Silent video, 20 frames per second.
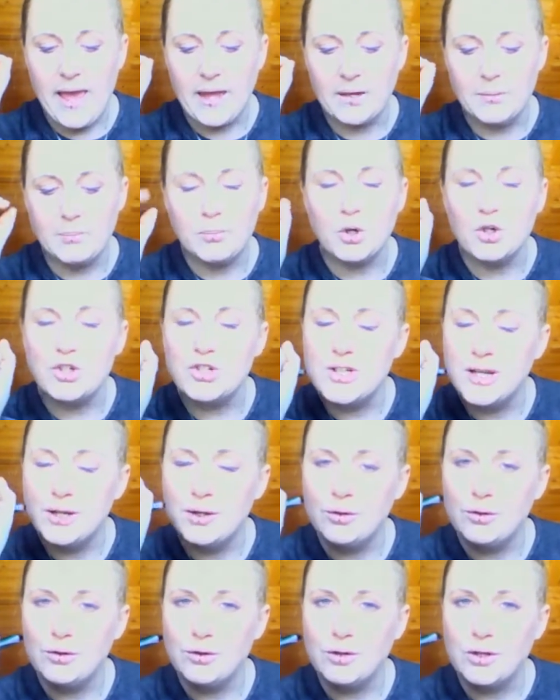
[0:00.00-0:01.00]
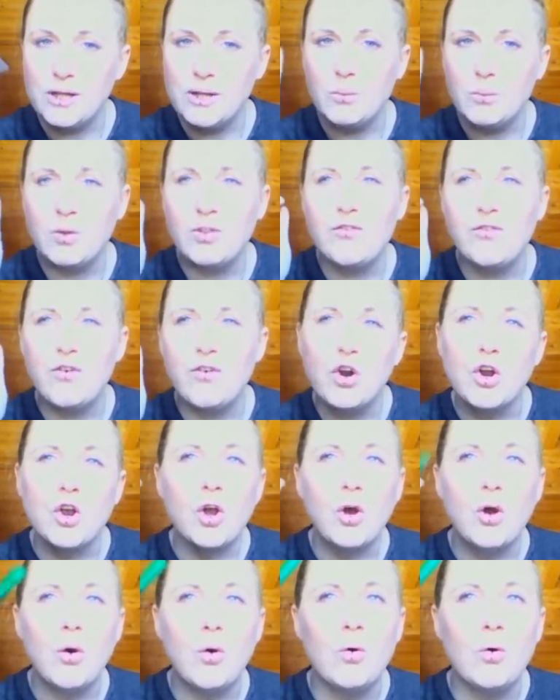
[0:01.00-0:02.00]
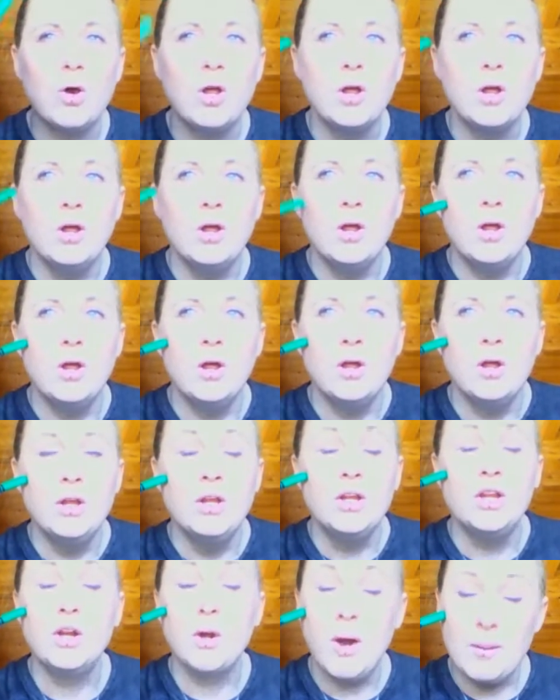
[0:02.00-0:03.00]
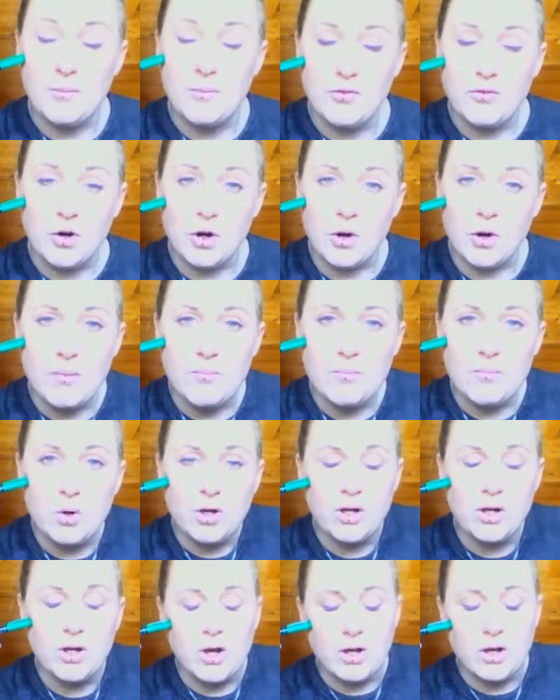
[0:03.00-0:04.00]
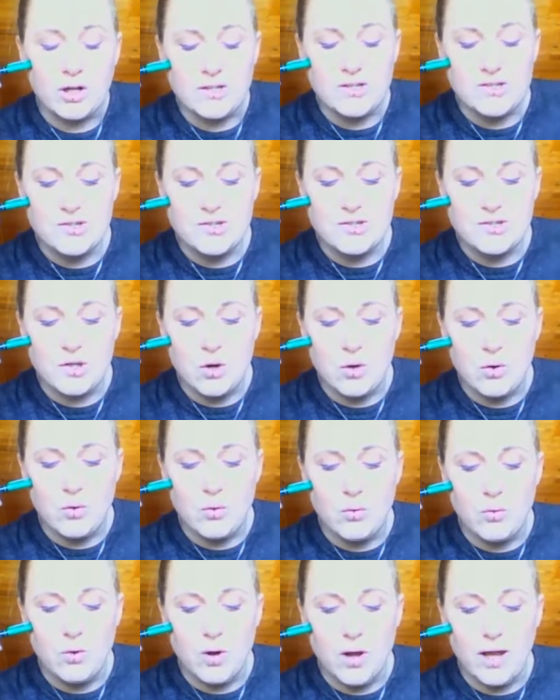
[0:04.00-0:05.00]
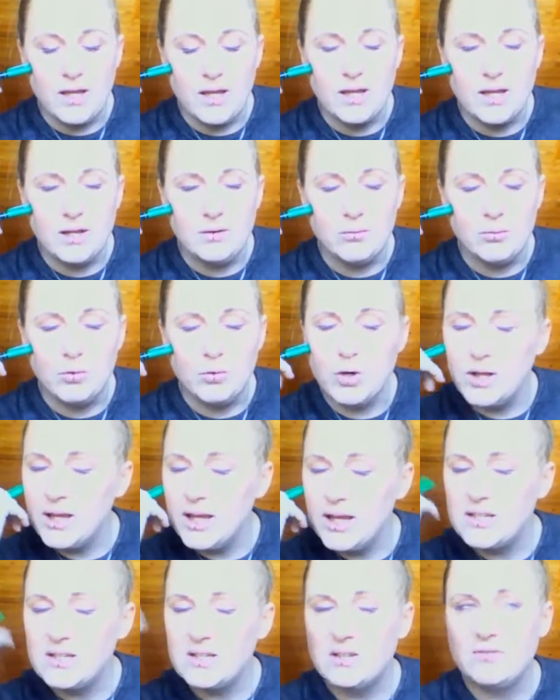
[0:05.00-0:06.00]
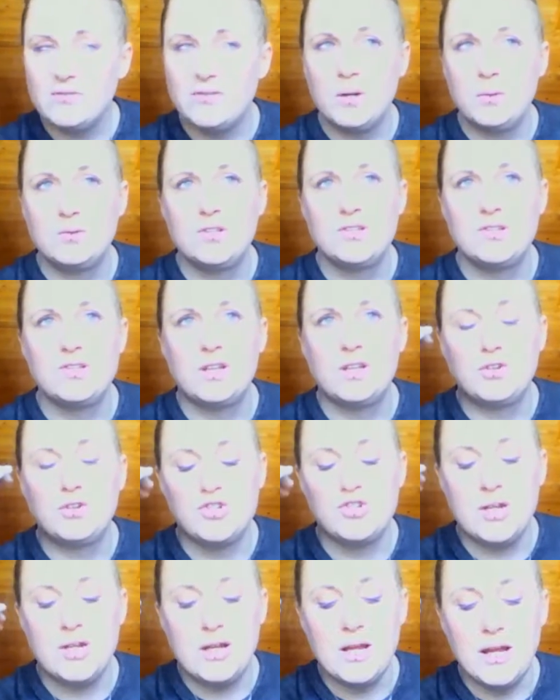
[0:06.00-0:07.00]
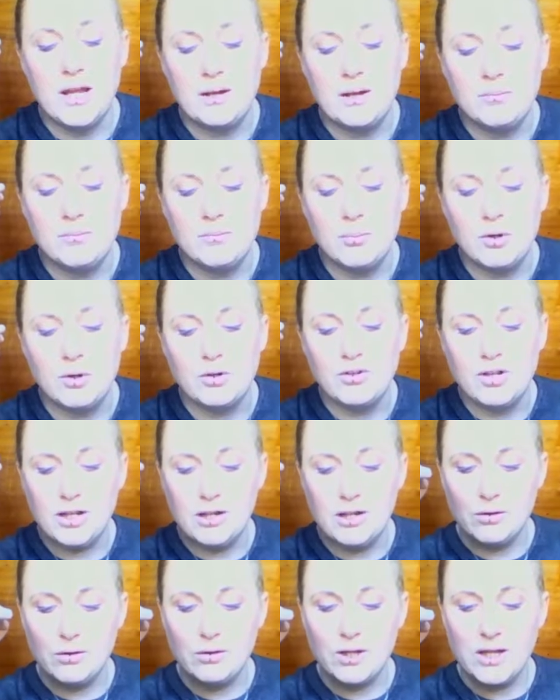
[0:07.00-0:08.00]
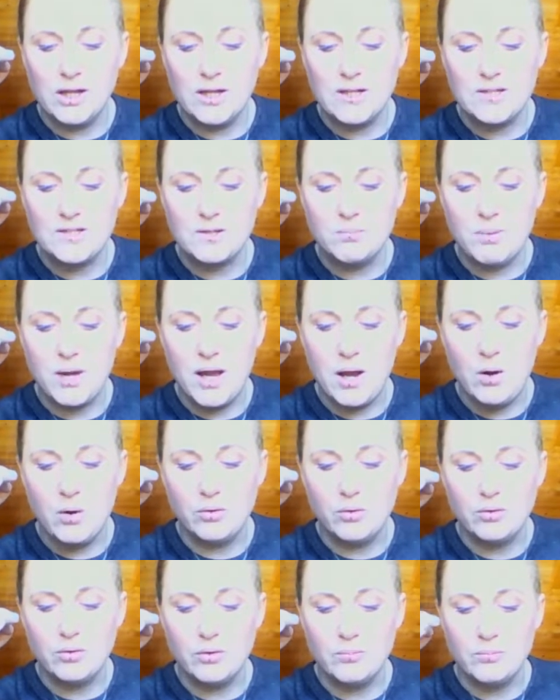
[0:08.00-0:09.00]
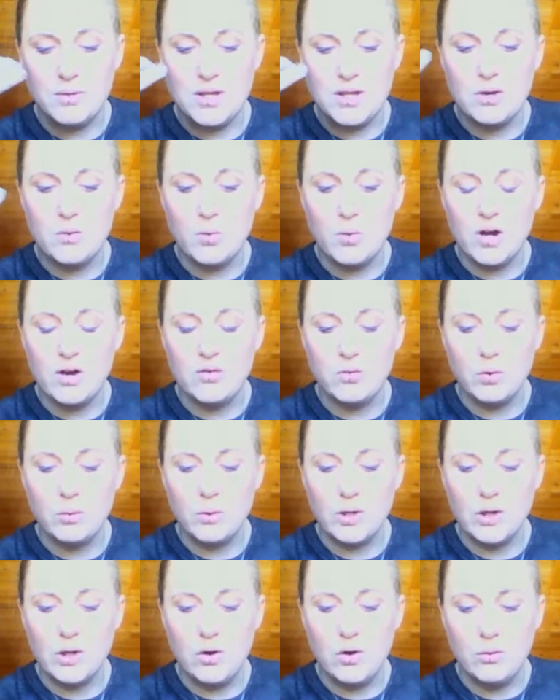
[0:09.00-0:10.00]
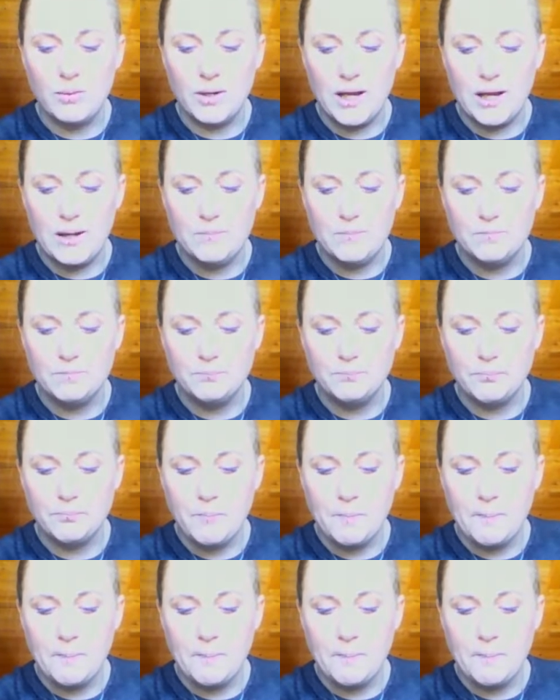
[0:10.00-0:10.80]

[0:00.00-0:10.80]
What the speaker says: And particularly with Virgo, you know, I'm a Virgo, I'm born in August, so I can really identify with this energy. And particularly, it's about being aware of what we culminate